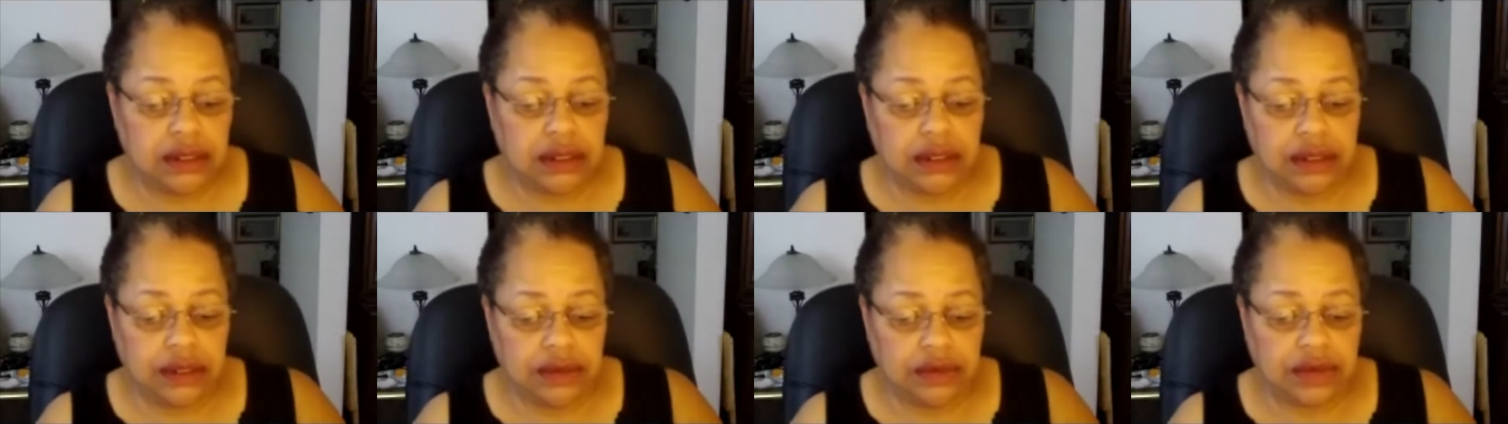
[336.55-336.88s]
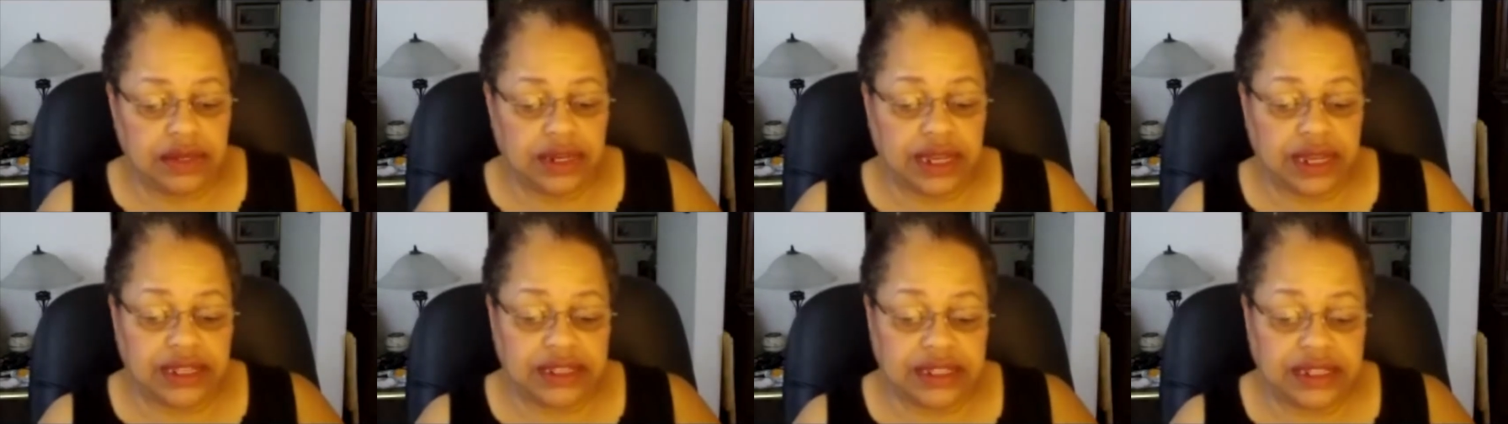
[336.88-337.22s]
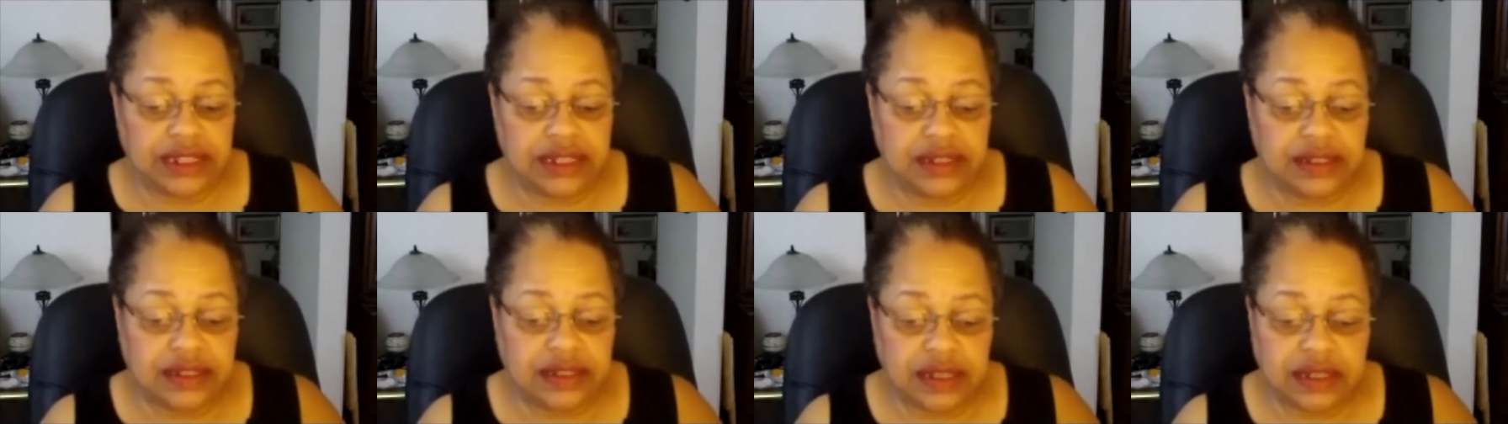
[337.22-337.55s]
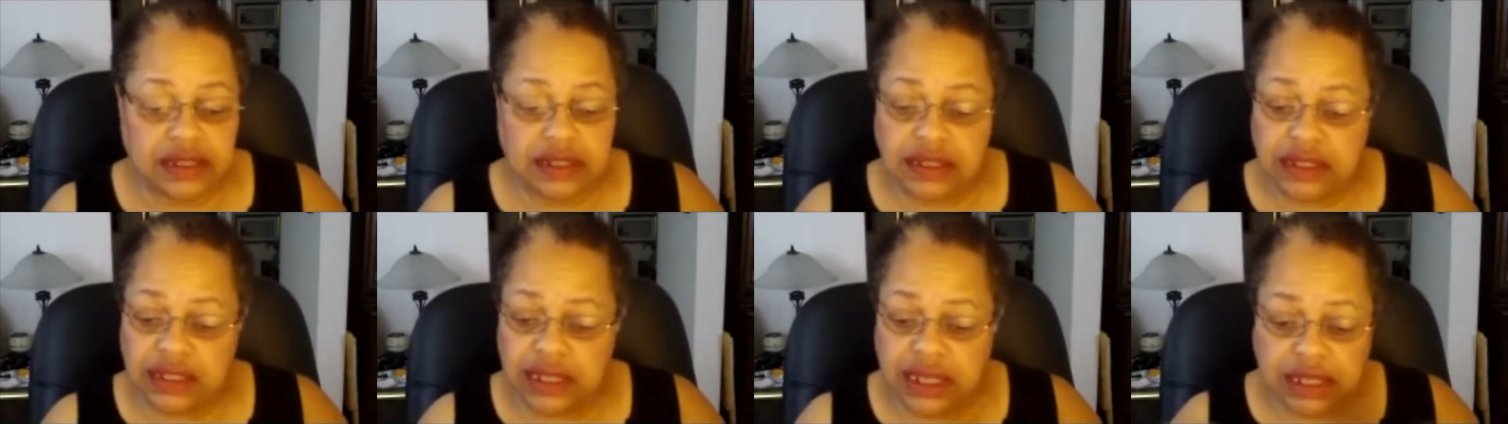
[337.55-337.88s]
Luke 19,
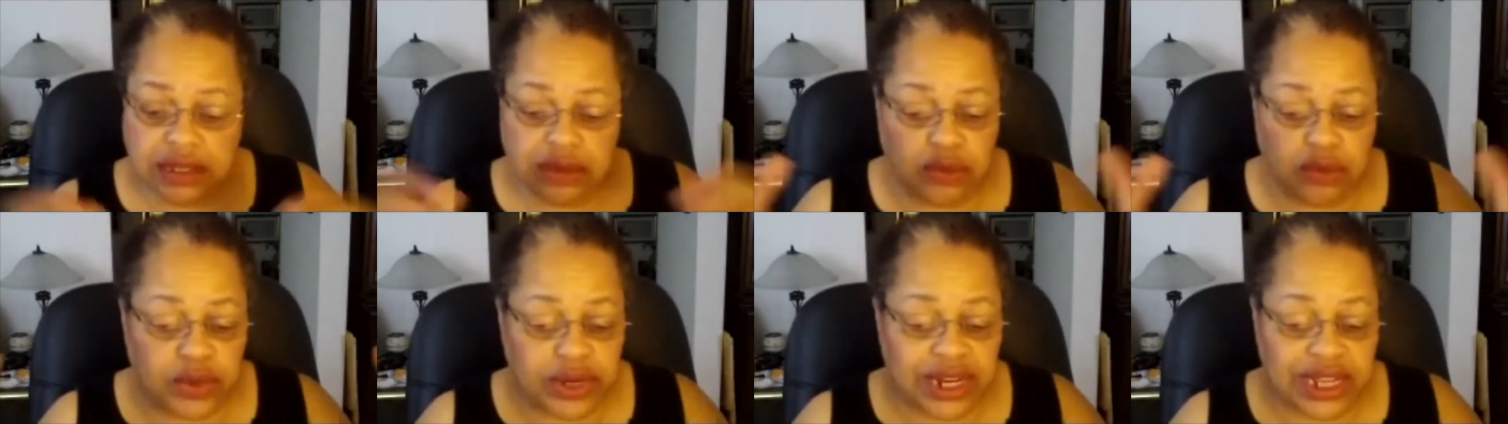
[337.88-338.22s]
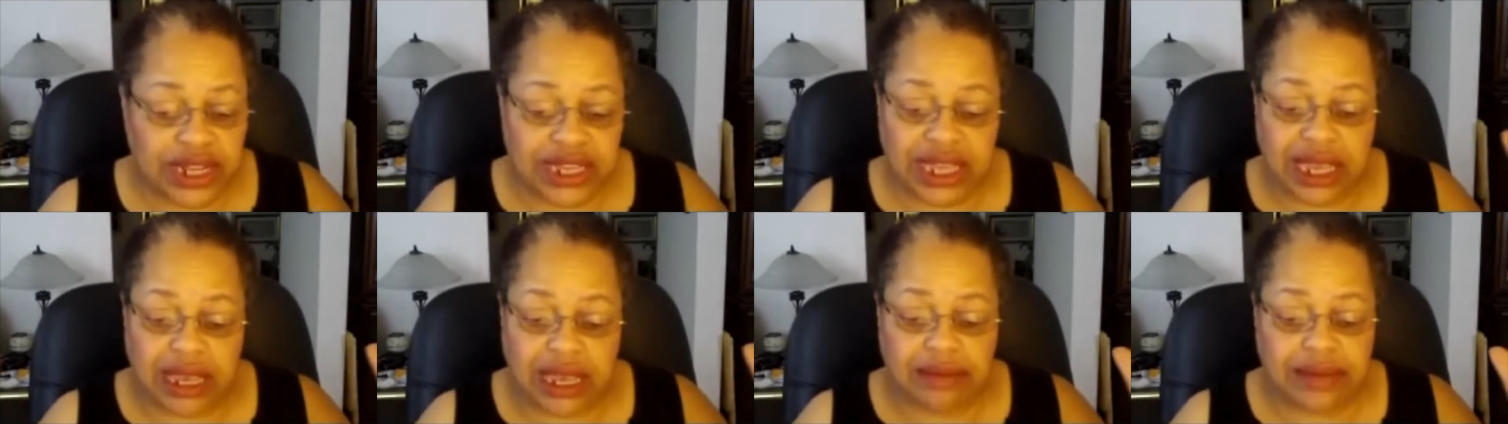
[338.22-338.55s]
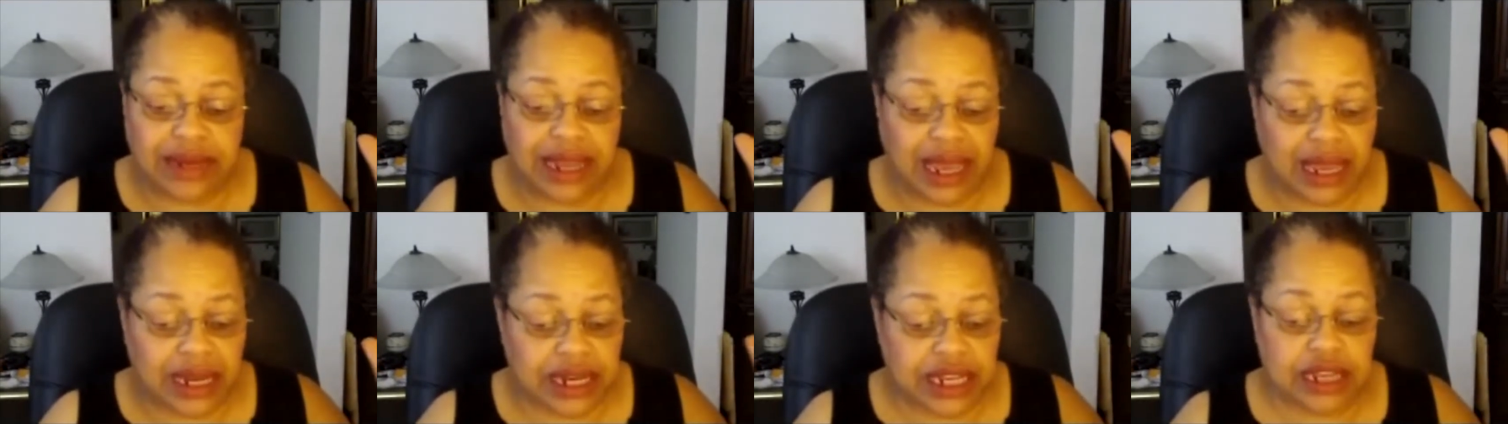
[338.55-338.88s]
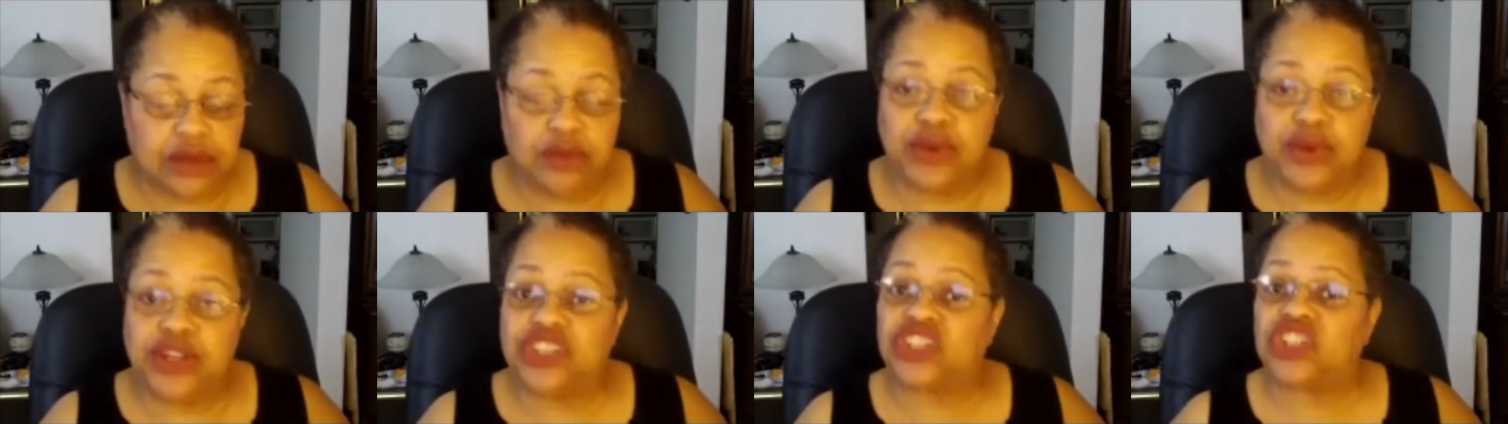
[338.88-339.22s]
6, it says, And when he came down,
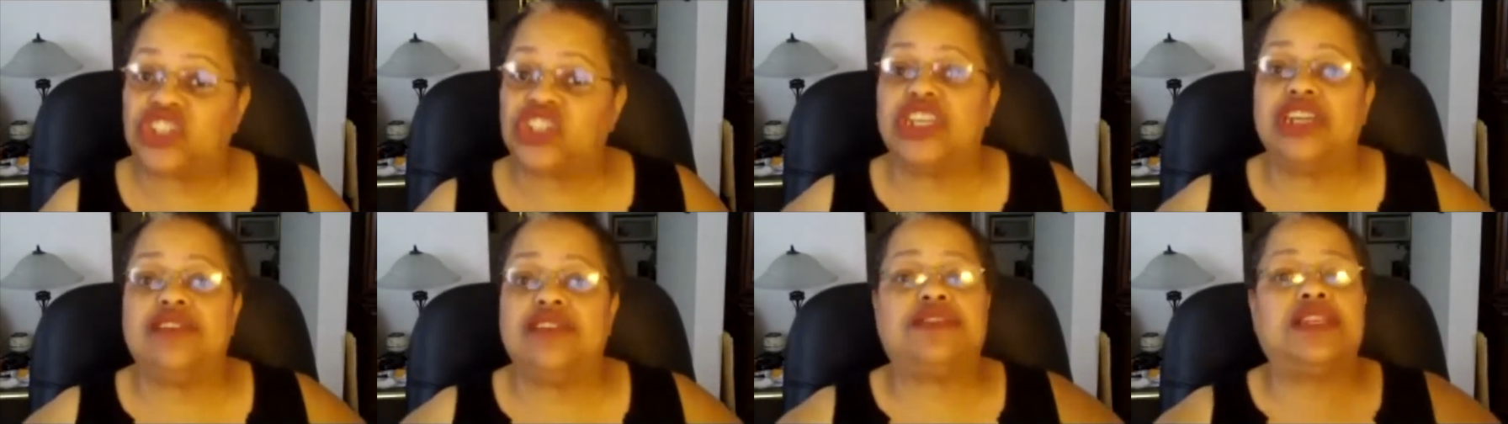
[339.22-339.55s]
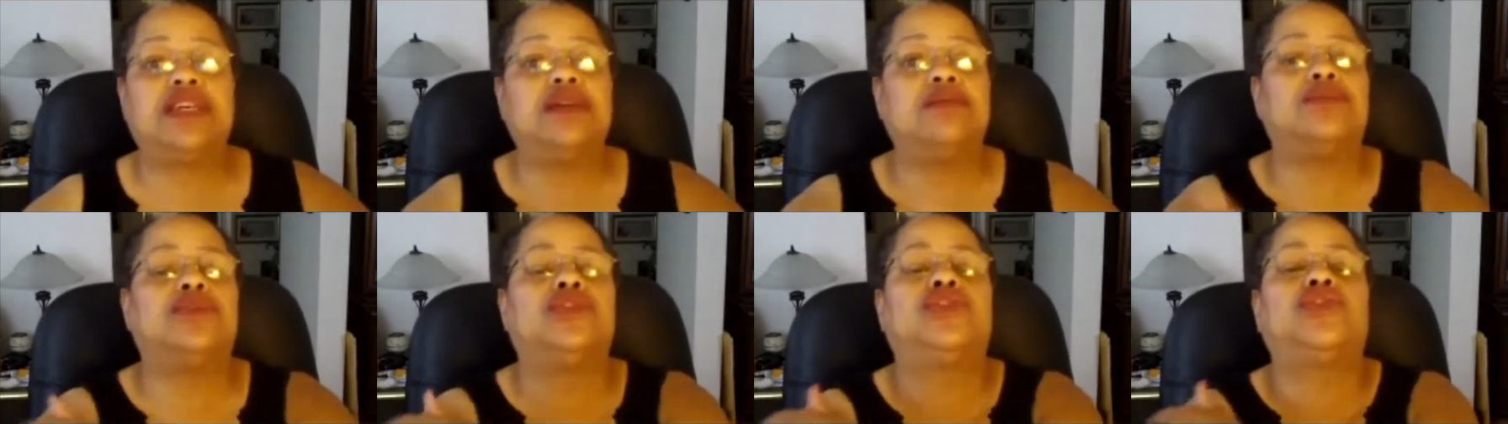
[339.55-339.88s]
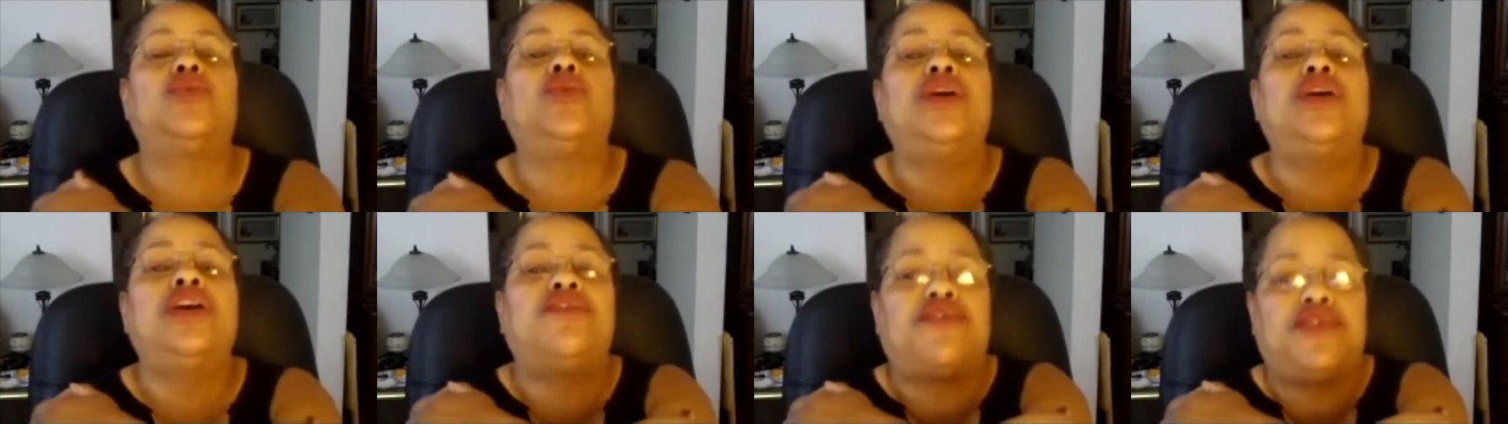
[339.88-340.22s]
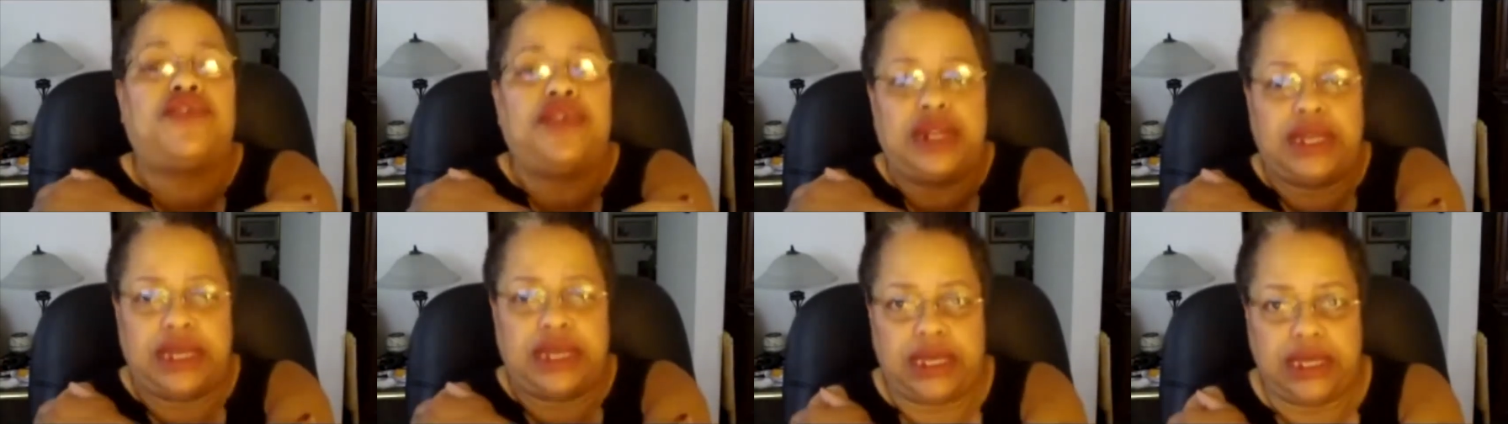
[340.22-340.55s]
he received him
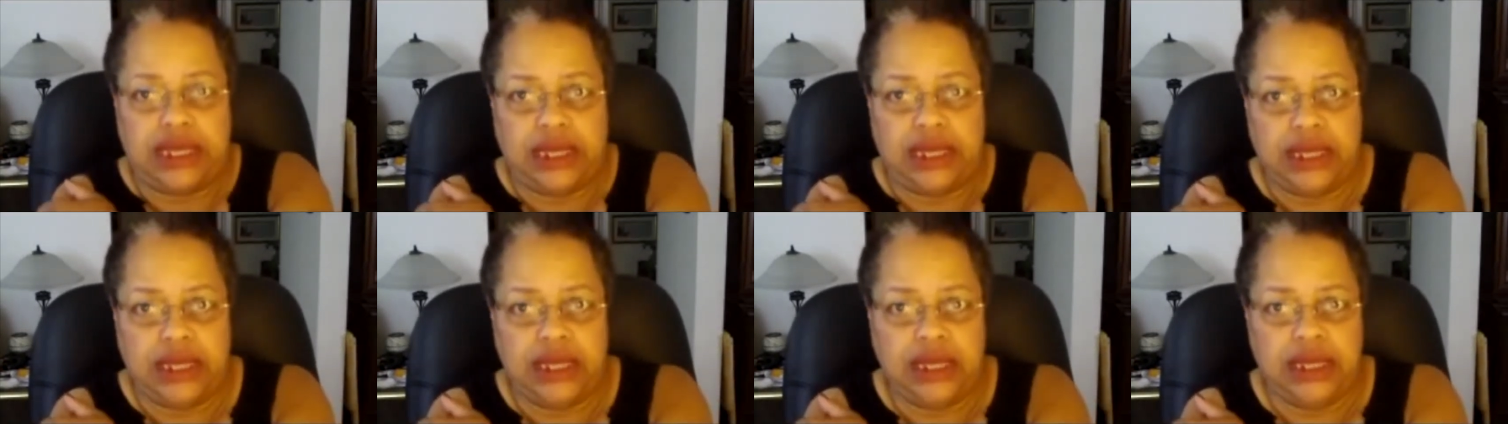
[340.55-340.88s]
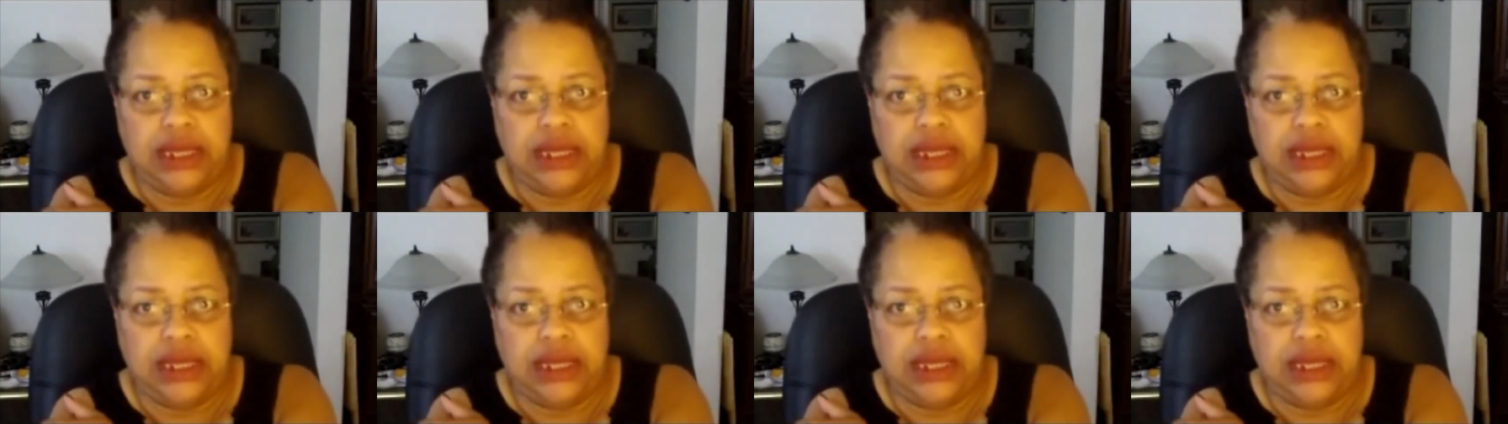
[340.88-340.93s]
joyfully.